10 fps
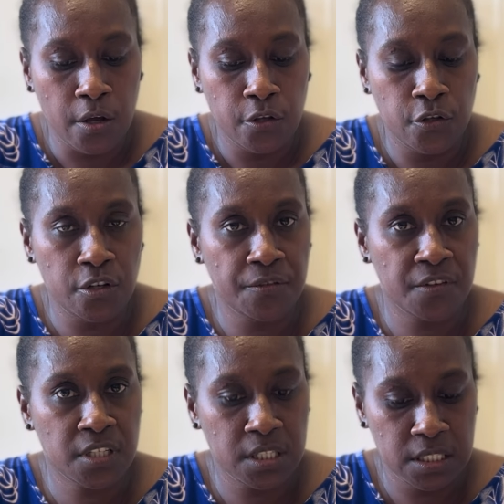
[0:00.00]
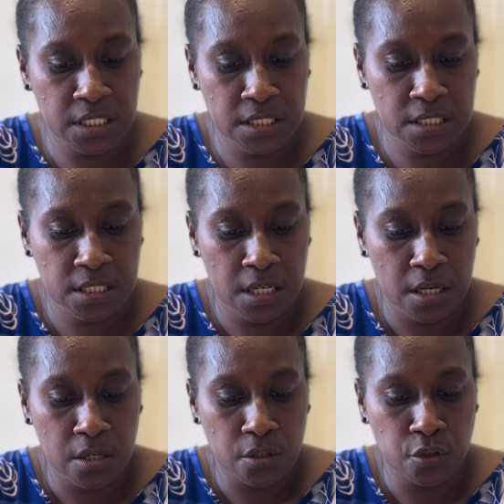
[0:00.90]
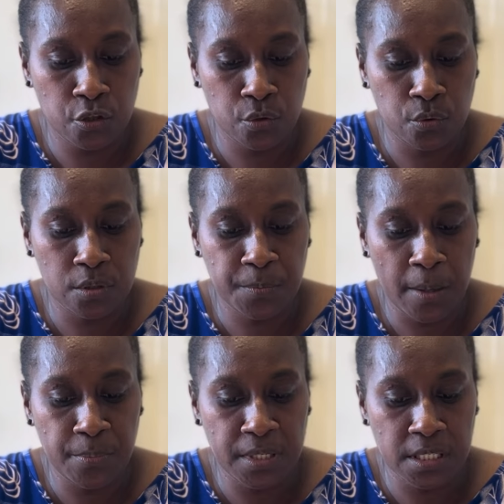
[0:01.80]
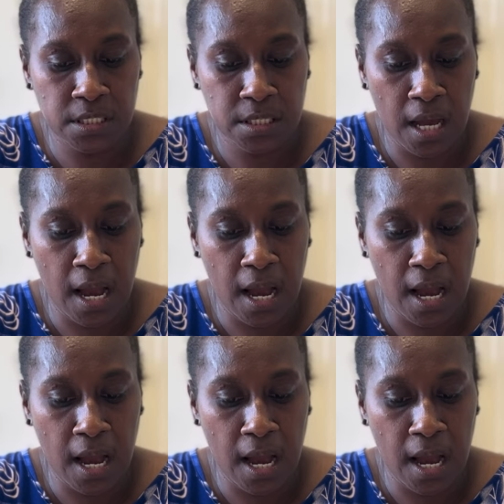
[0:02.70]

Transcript: Universities should publish